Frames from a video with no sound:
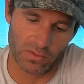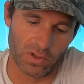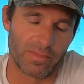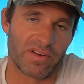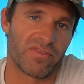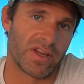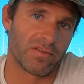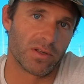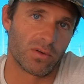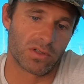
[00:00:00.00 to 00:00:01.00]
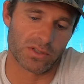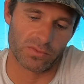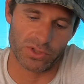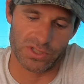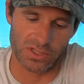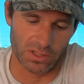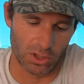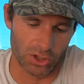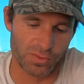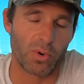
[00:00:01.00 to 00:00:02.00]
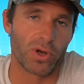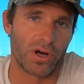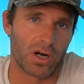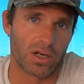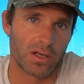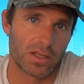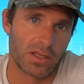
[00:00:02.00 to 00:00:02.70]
one of my favorite lures, which is the Large Boy Dog.